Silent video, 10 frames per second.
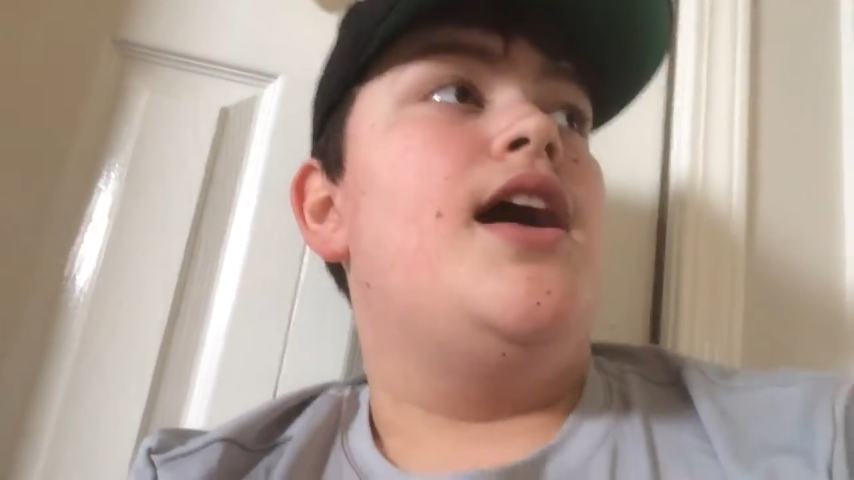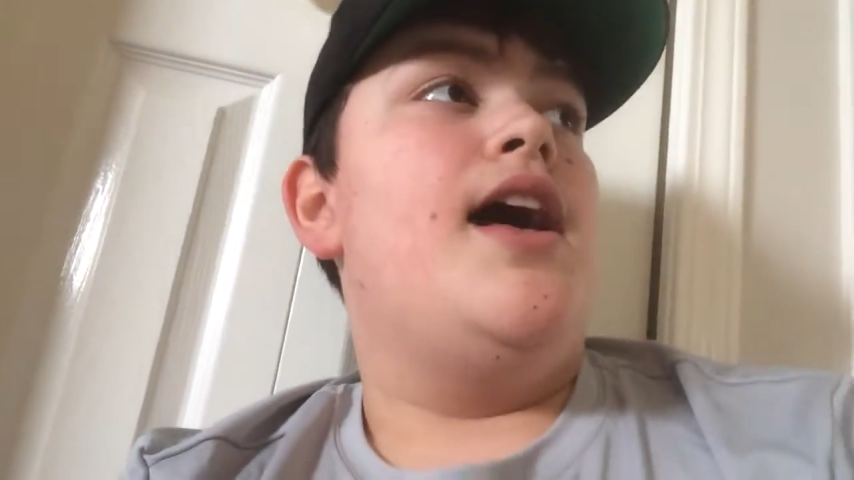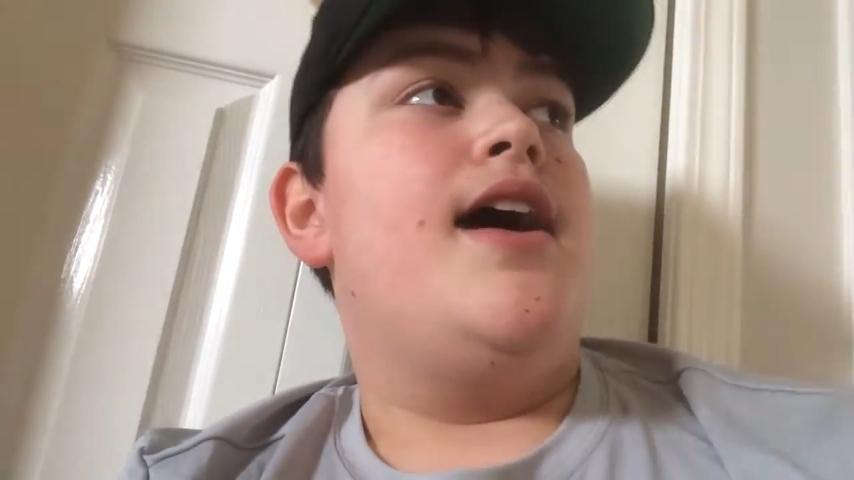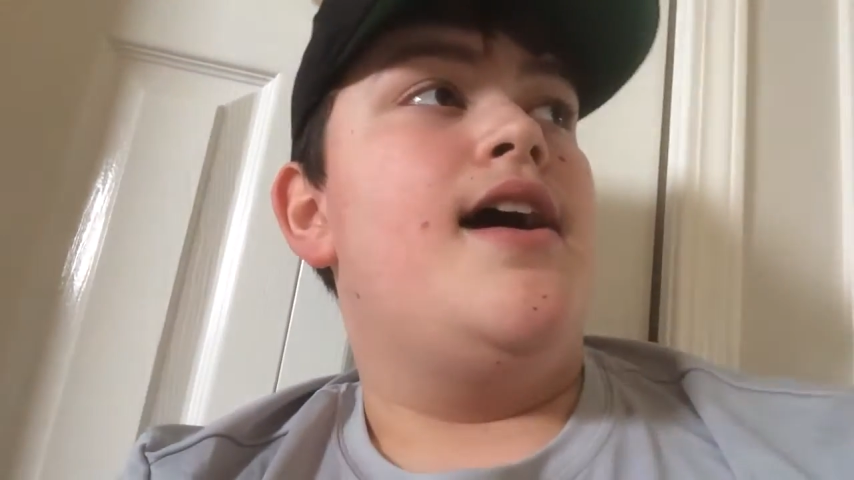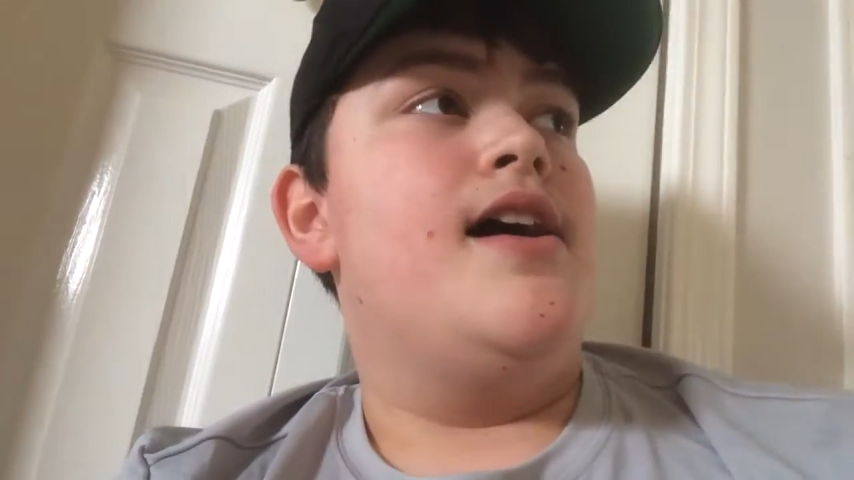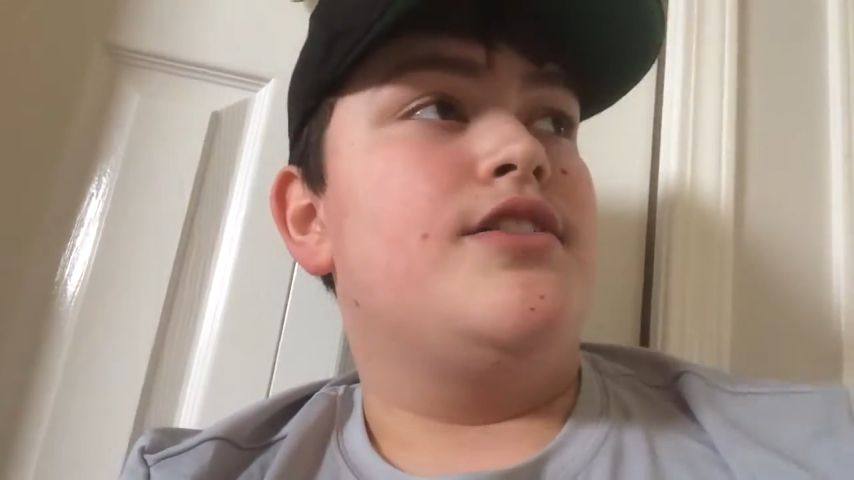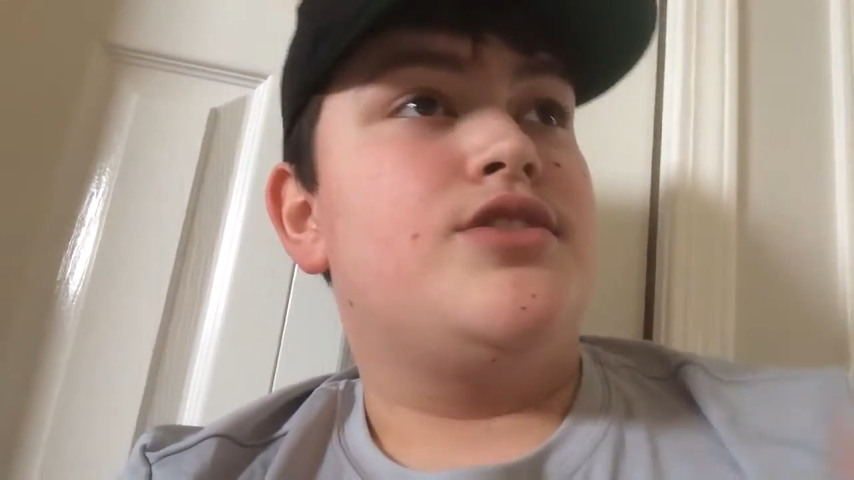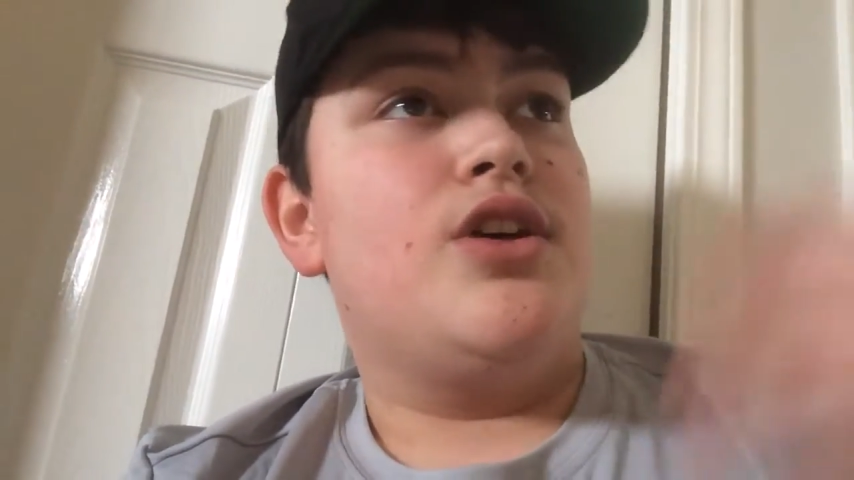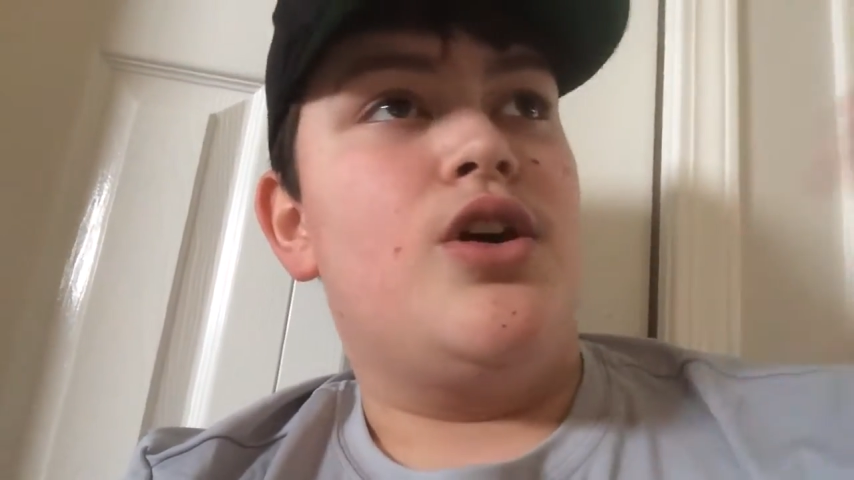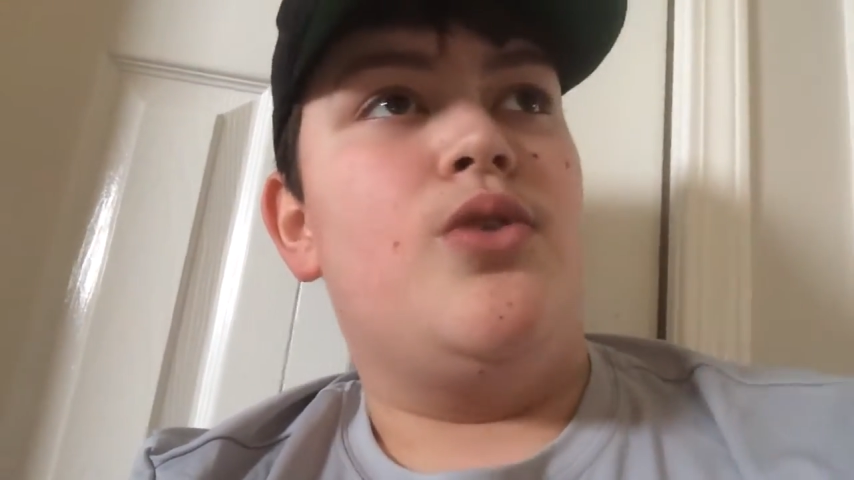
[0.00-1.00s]
And
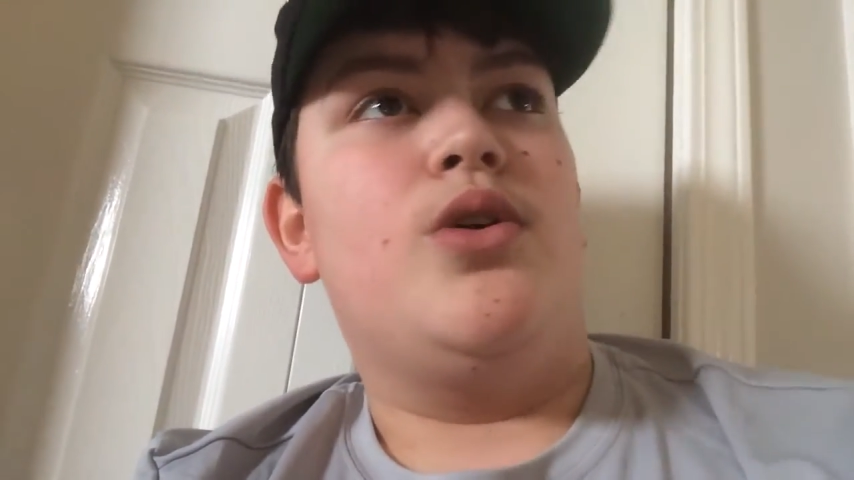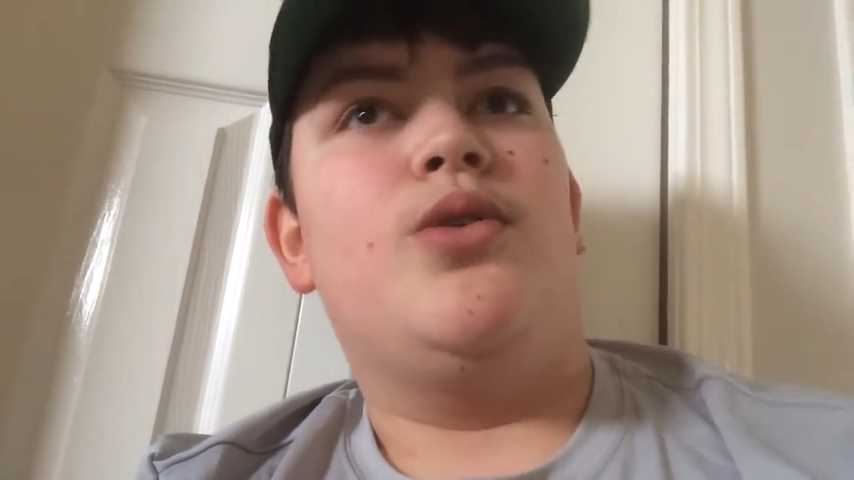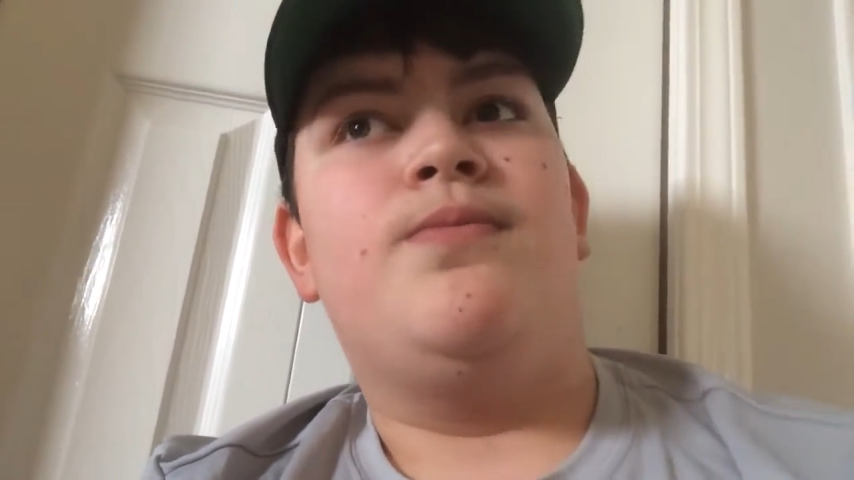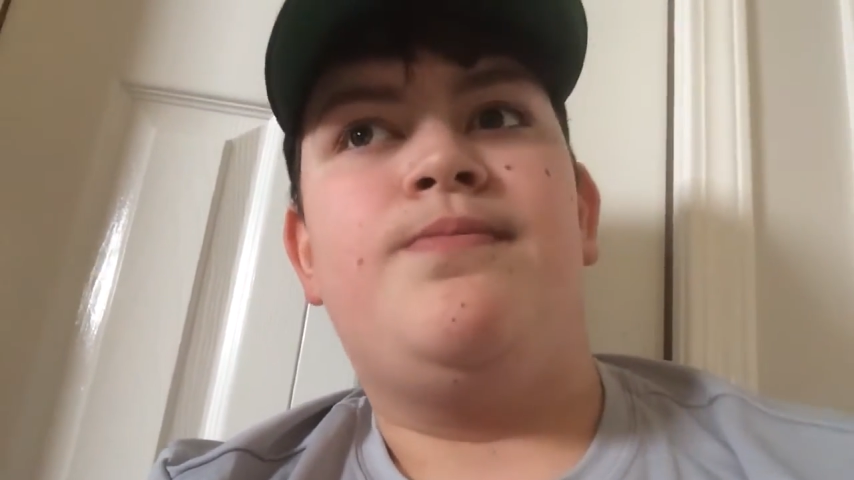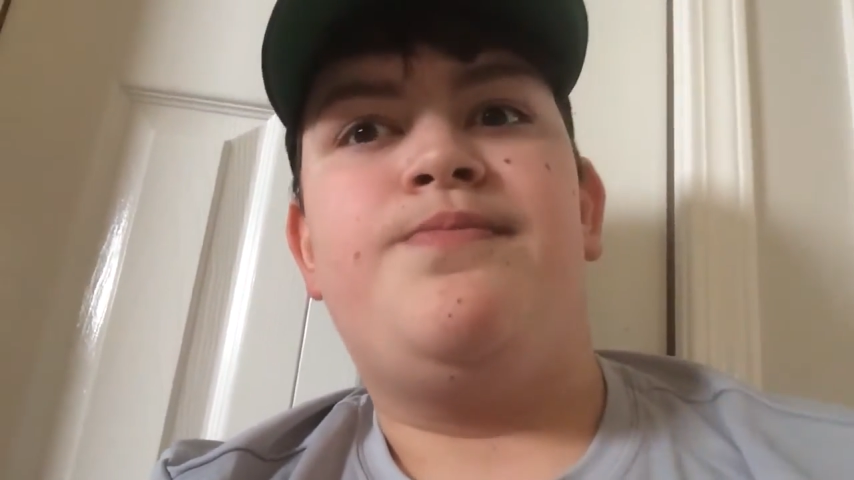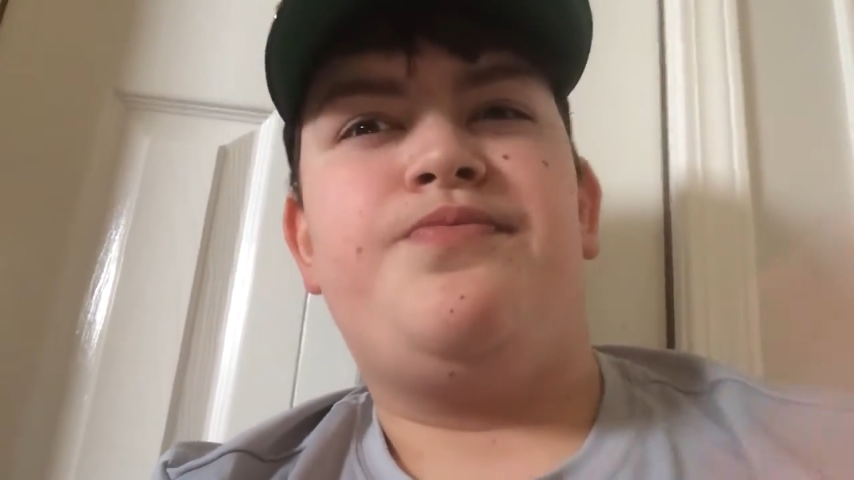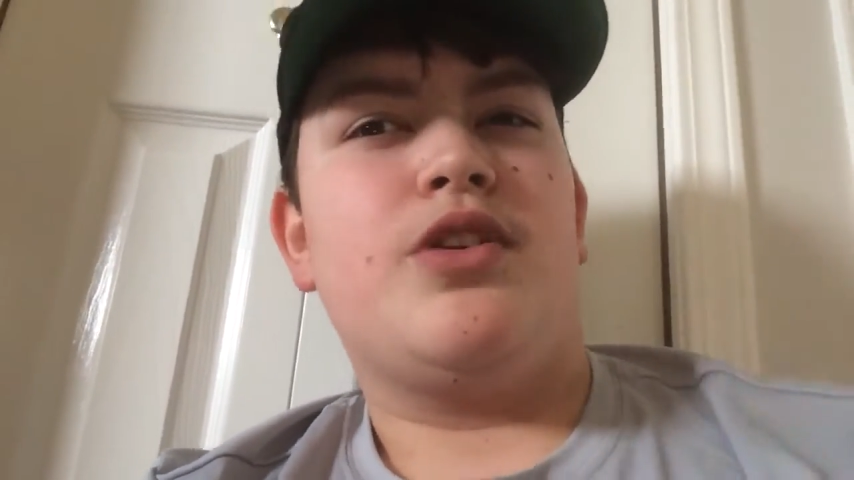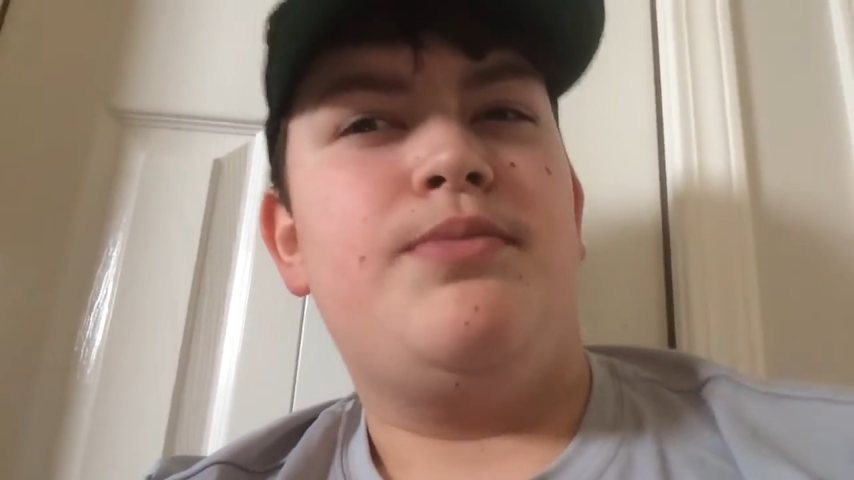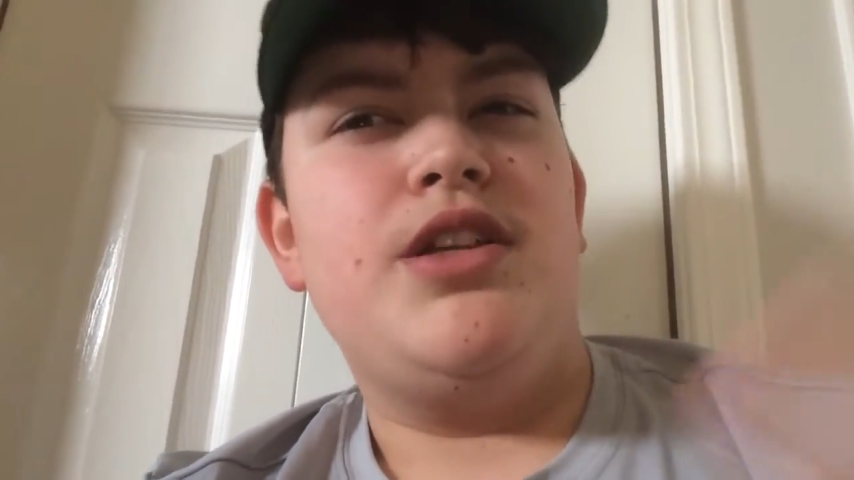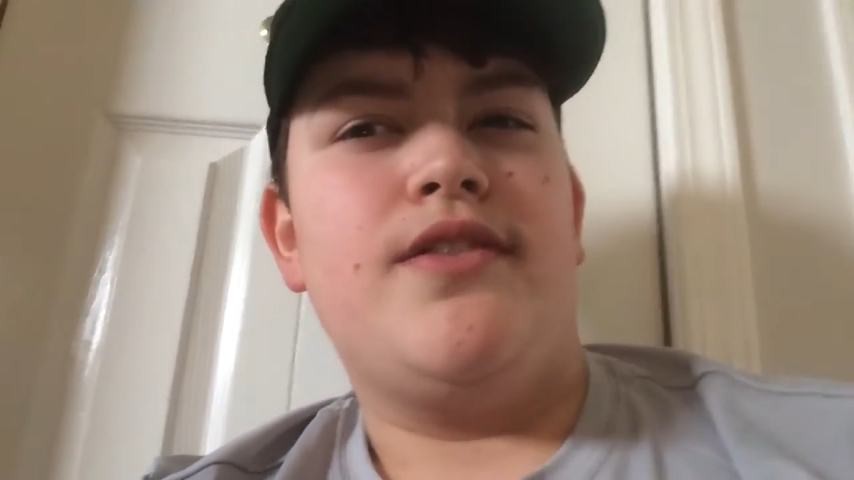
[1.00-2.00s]
so we'll
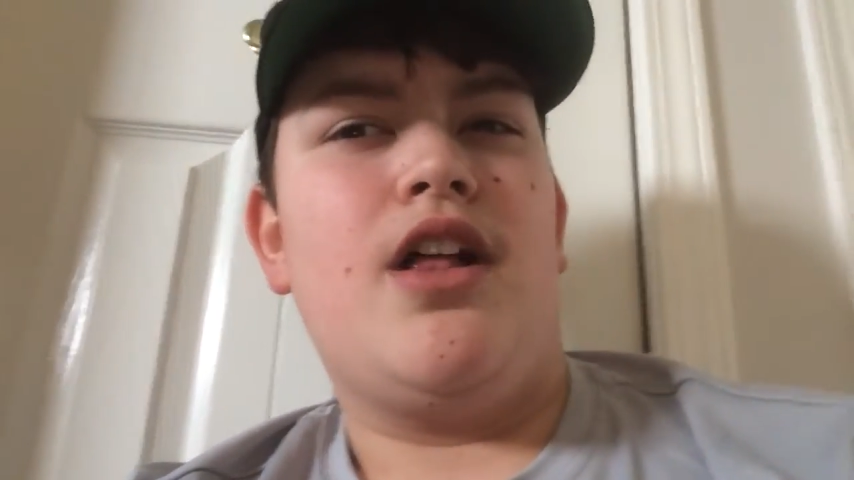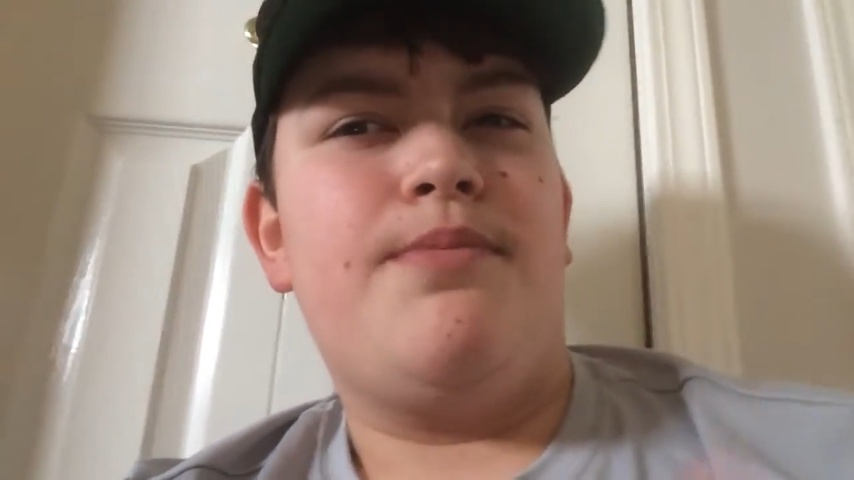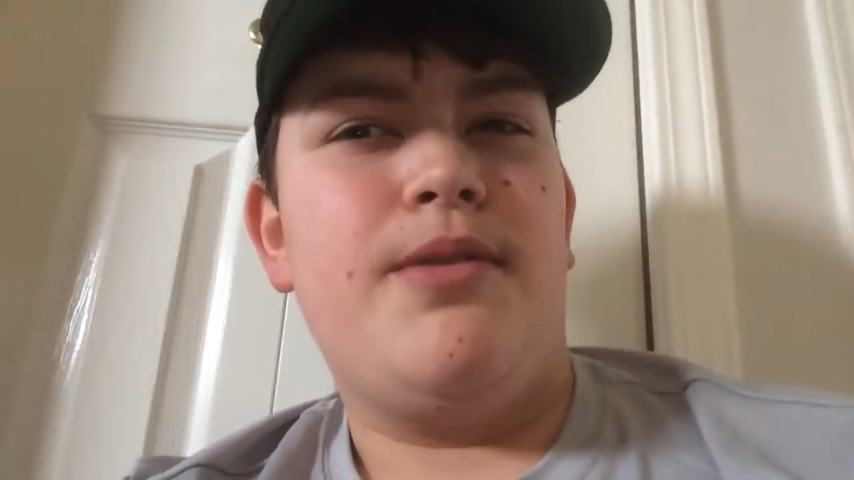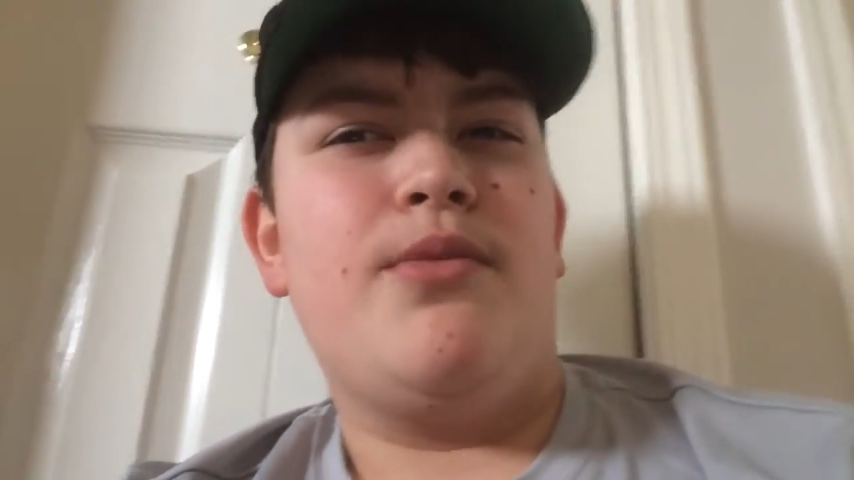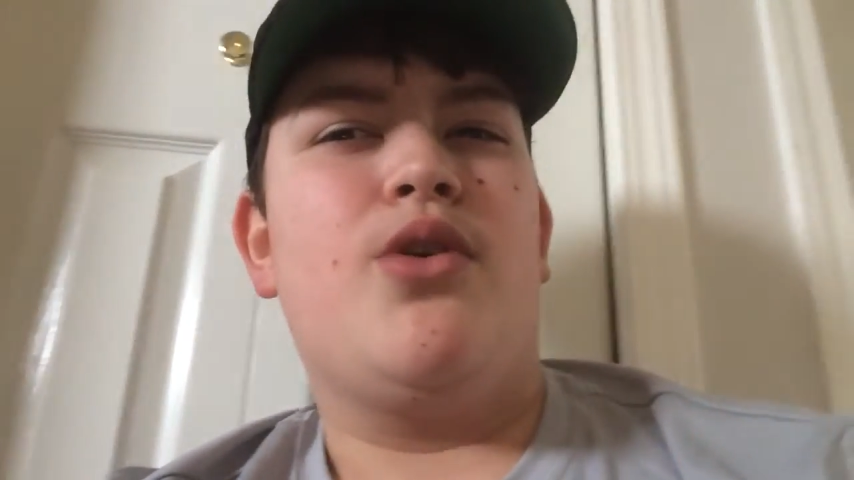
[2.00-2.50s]
be developing